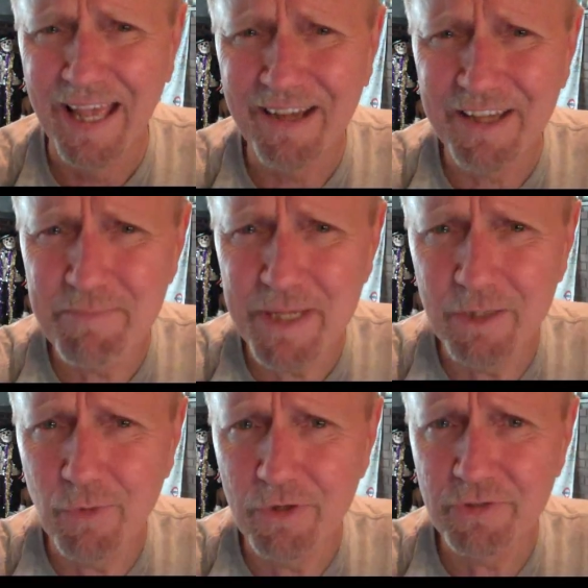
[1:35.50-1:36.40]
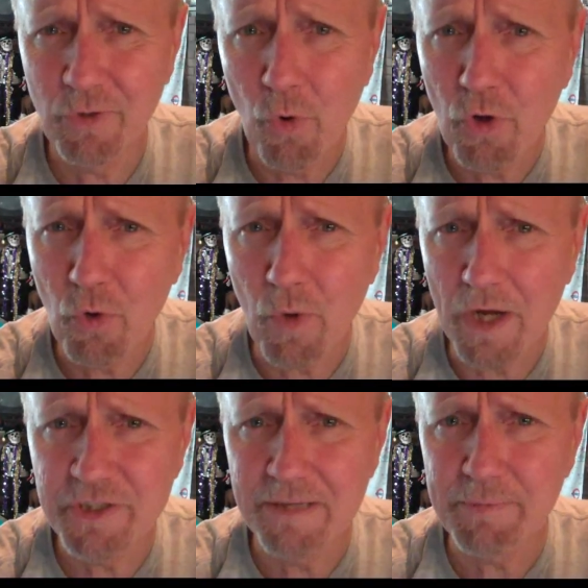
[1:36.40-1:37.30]
How could it be any worse than oil
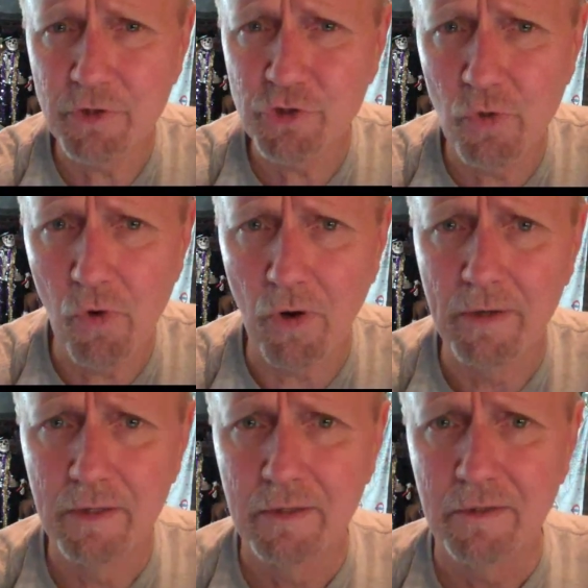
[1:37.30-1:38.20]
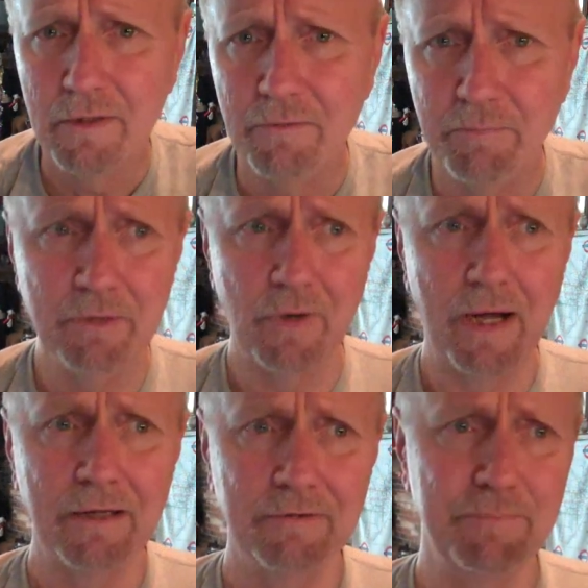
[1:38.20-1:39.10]
washing up on shore?
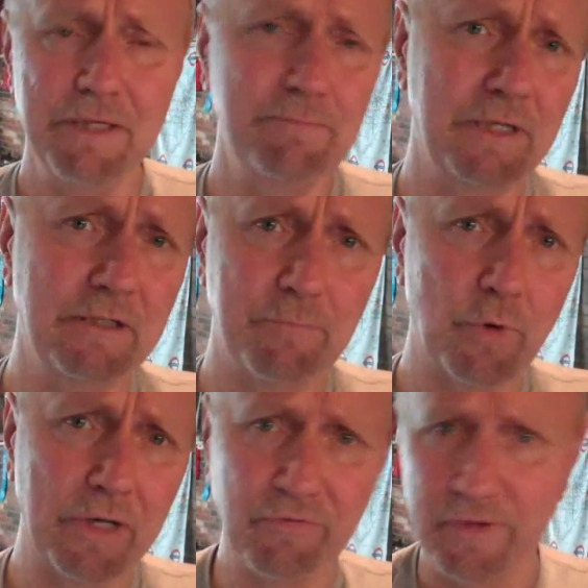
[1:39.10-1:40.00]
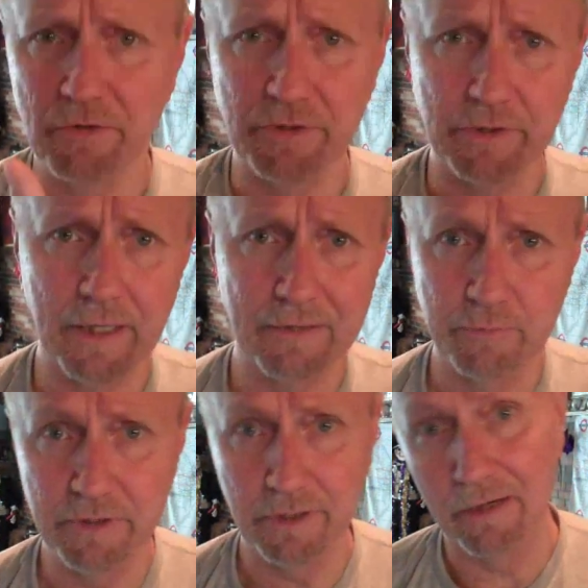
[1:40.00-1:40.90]
Meanwhile, BP's pointing fingers at the
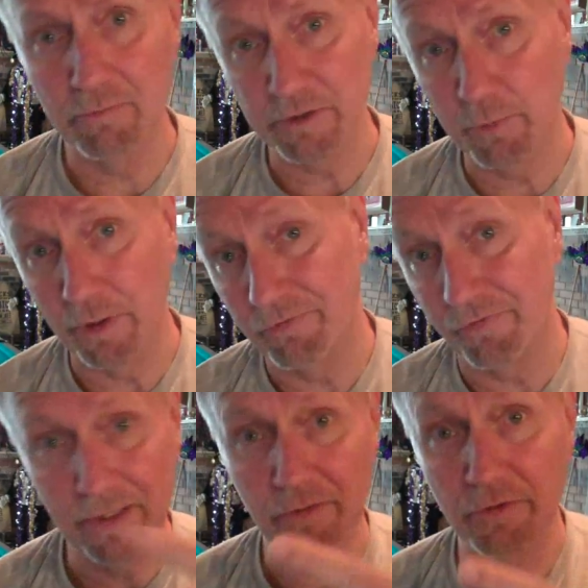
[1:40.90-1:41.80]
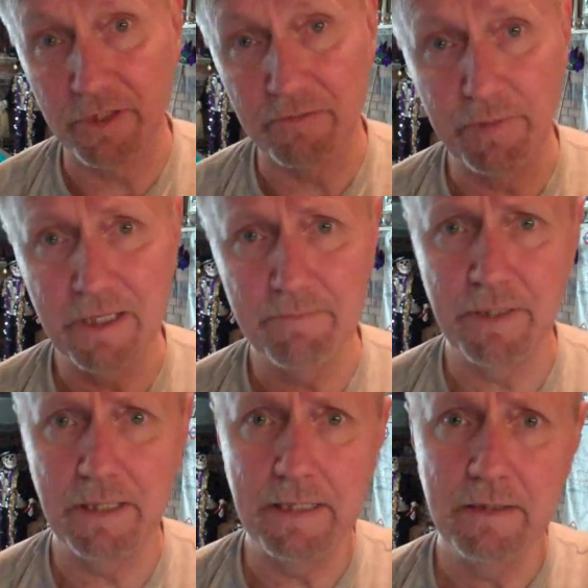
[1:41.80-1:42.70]
government's pointing fingers at
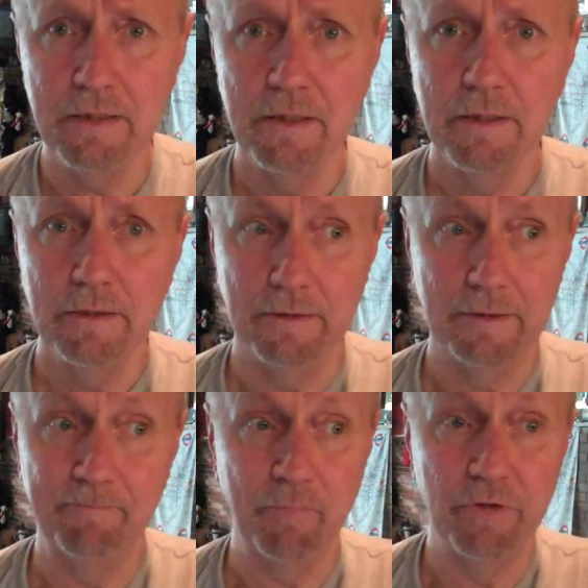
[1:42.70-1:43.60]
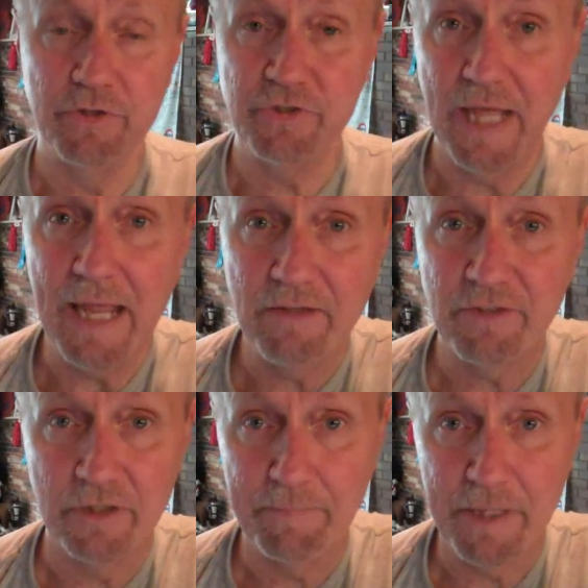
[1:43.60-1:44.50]
BP, the
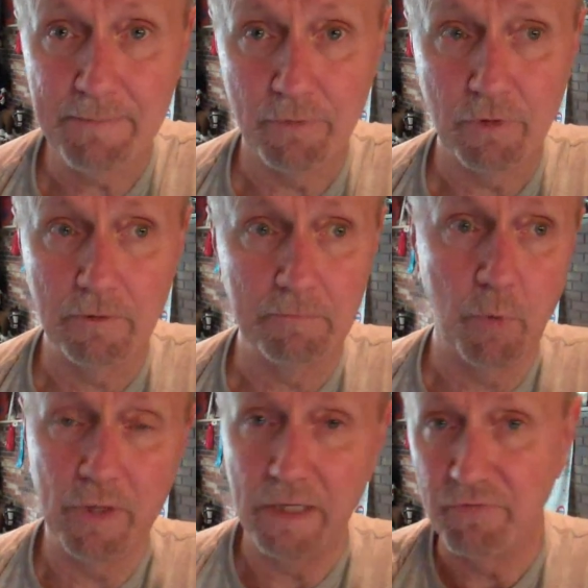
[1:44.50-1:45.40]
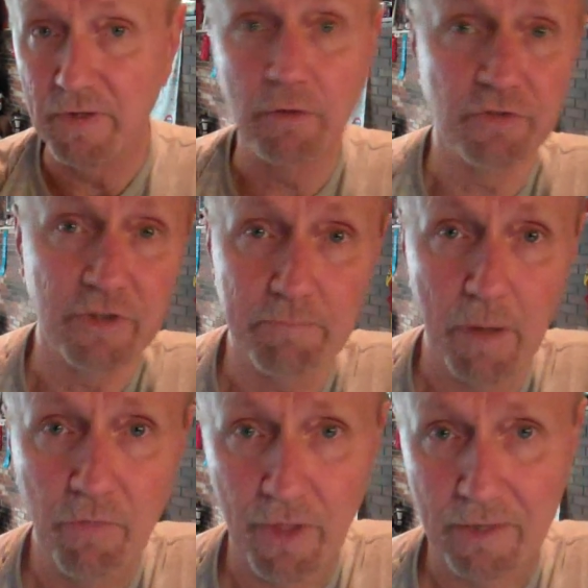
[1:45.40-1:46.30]
states and the people pointing fingers at
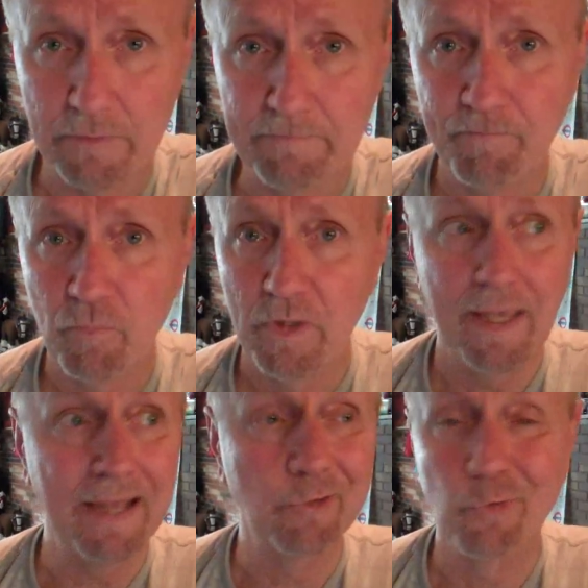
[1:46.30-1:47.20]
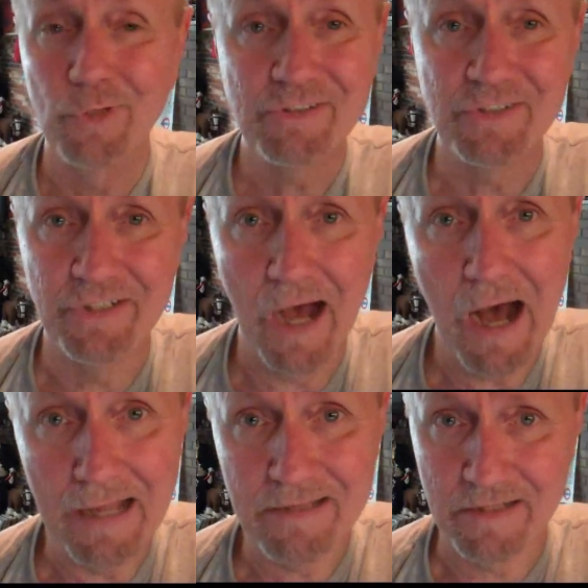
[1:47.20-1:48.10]
both of them. And Chris
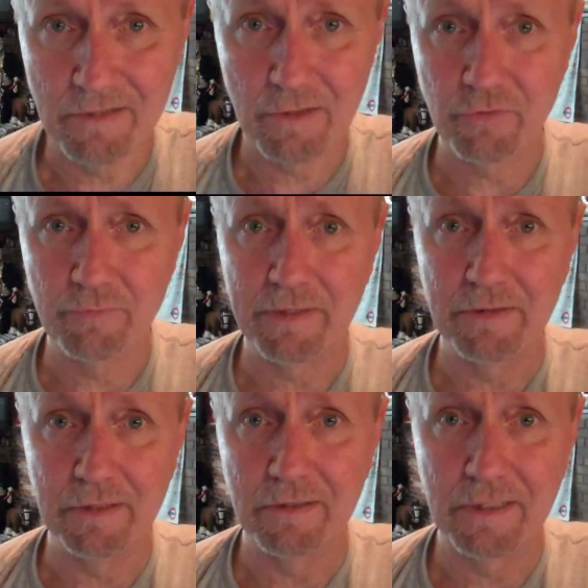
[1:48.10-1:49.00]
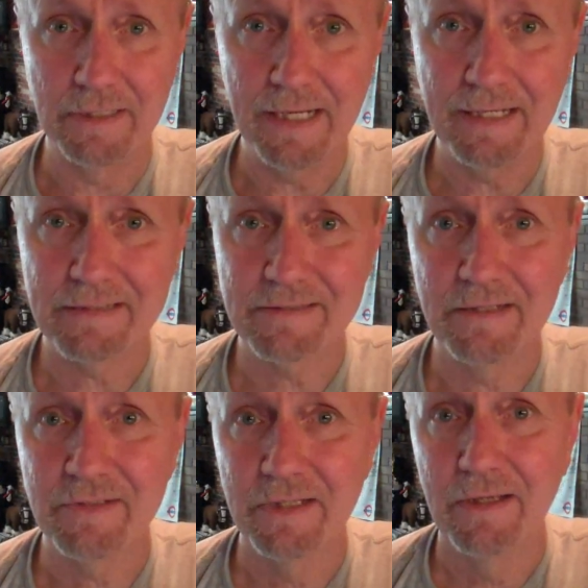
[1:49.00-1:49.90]
Dodd, senator from Connecticut,
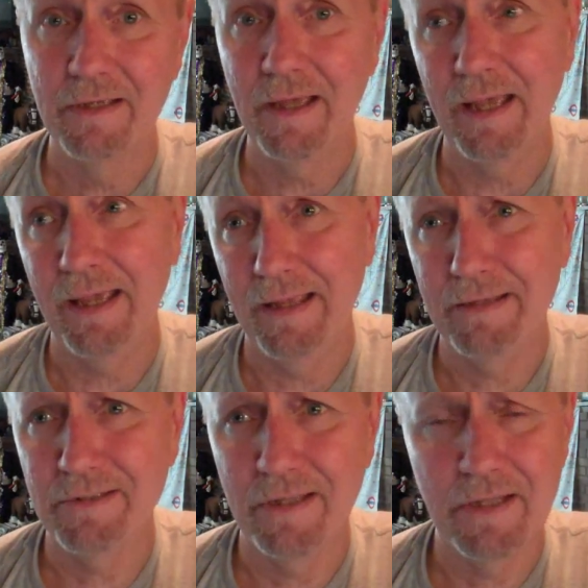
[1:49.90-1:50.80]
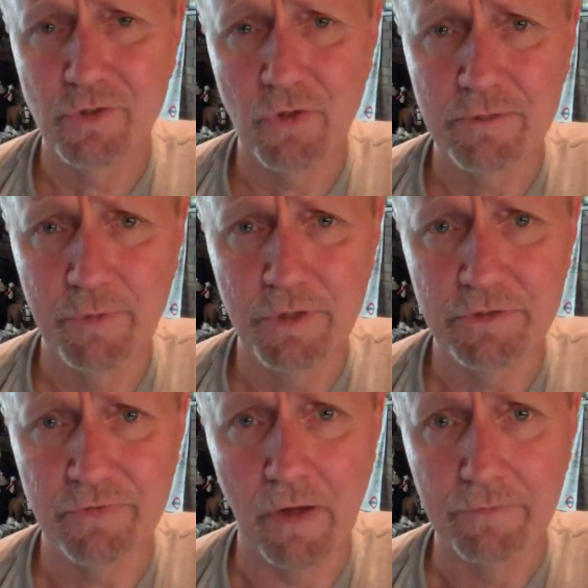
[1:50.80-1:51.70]
says, hey, it's that George
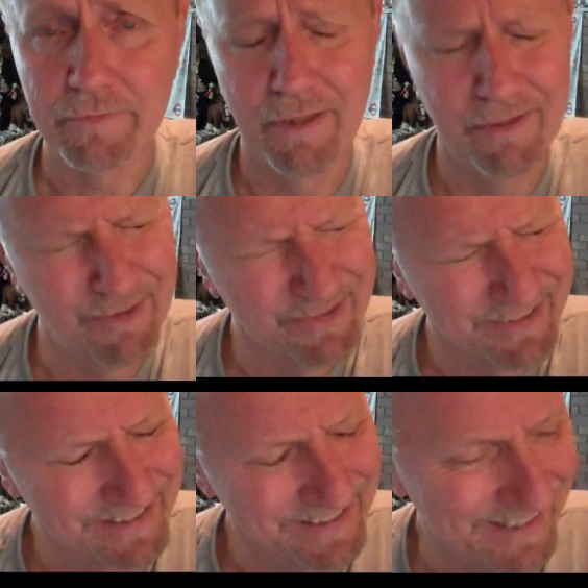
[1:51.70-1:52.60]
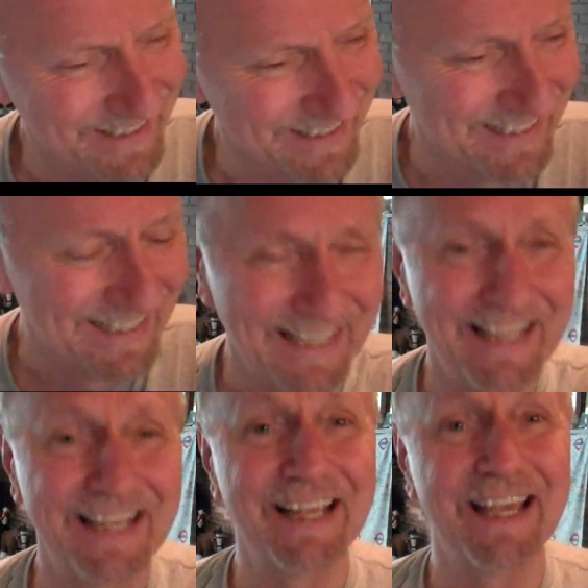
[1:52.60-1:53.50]
Bush's fault.
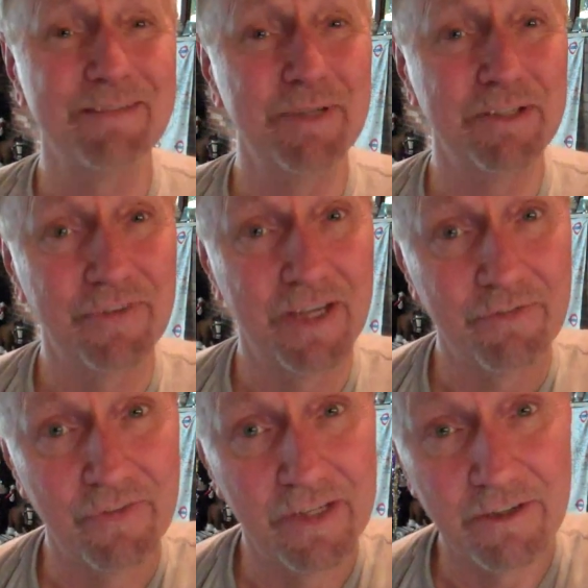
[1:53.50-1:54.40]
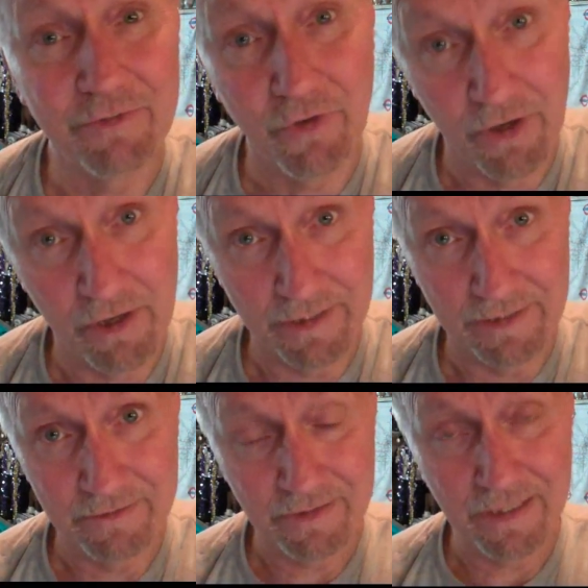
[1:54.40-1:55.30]
I got a big fat finger for all of
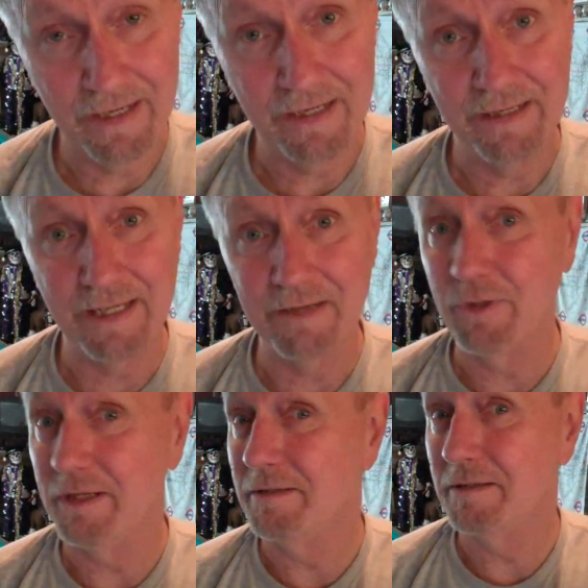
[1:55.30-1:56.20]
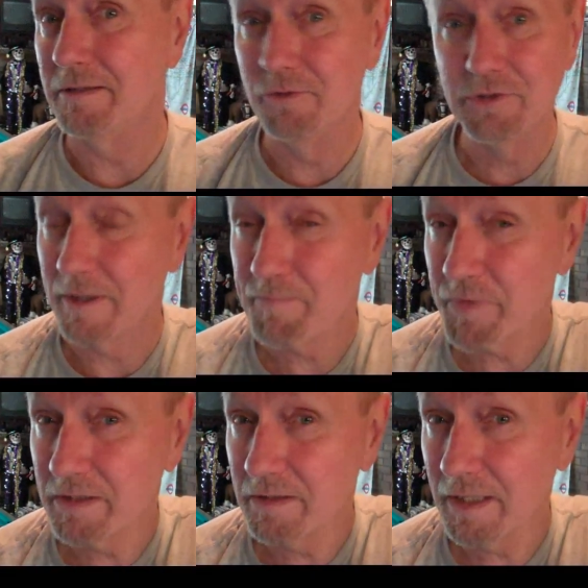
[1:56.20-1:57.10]
you, okay? Can we do
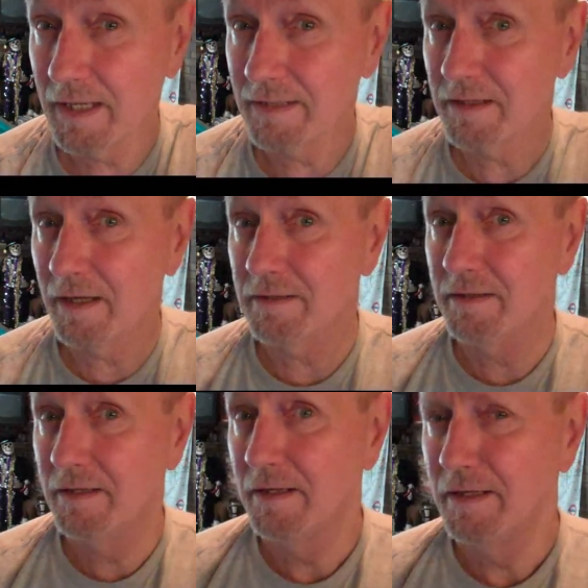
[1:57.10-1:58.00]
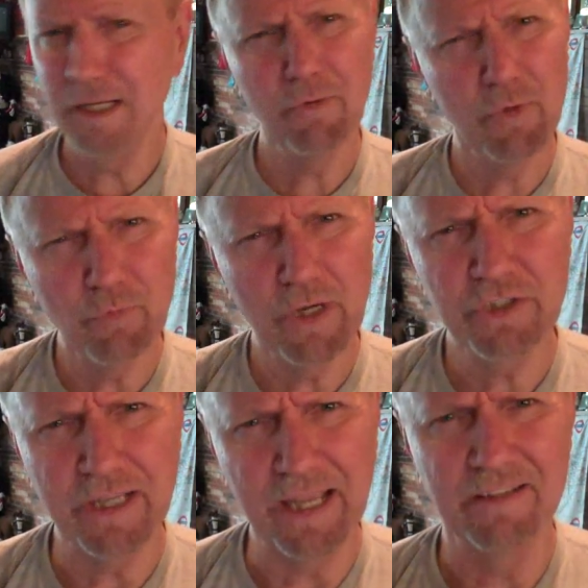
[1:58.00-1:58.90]
something to get it done? When
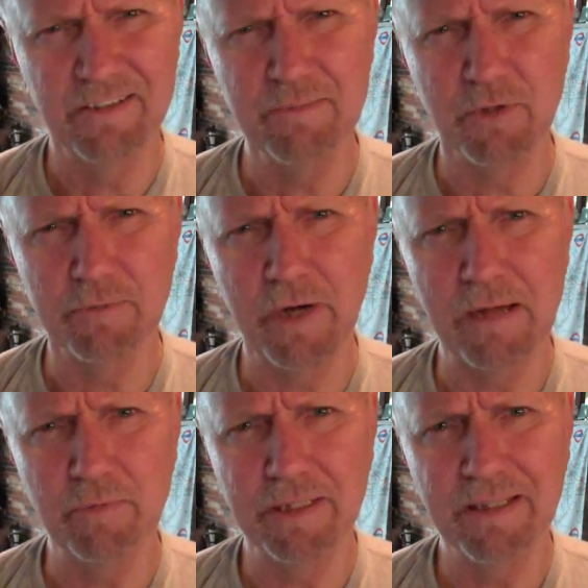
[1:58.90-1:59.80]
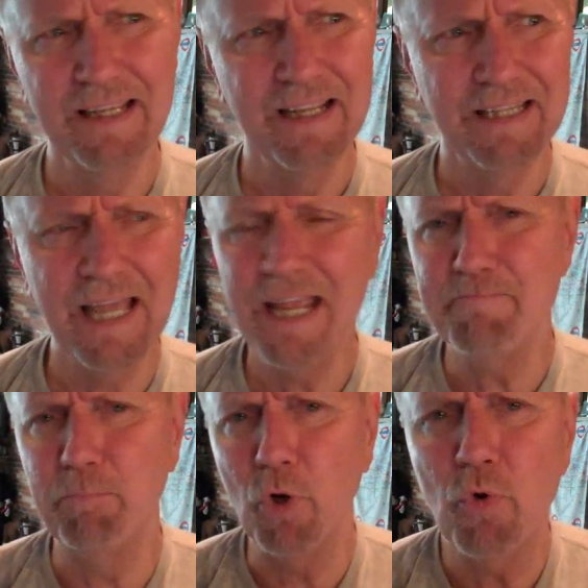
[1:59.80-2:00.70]
Russia had a similar problem like that, they
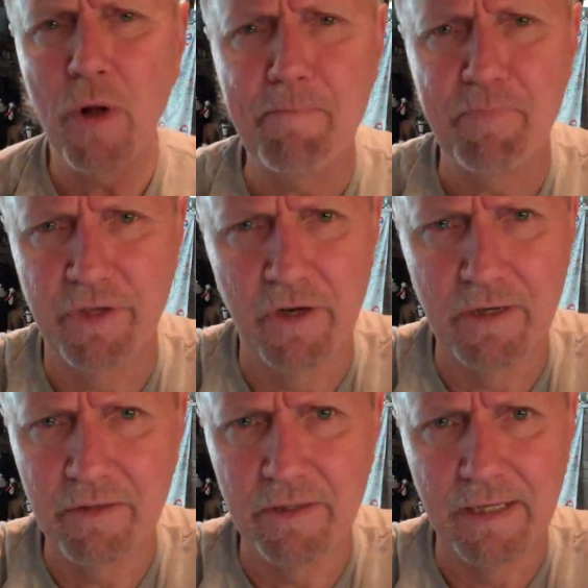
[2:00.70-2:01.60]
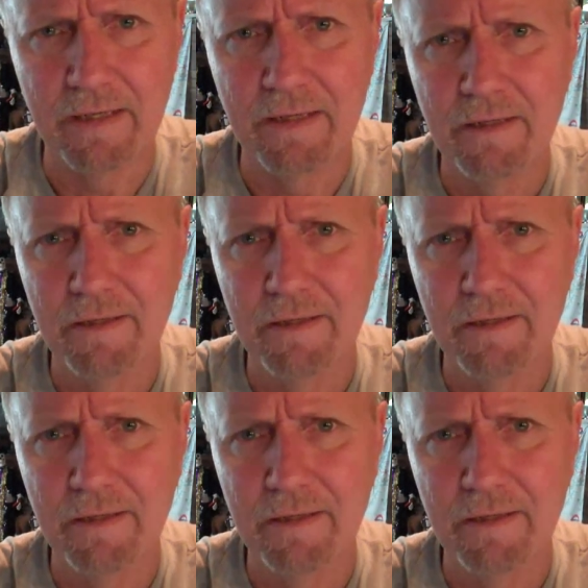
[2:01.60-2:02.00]
blew up the darn thing.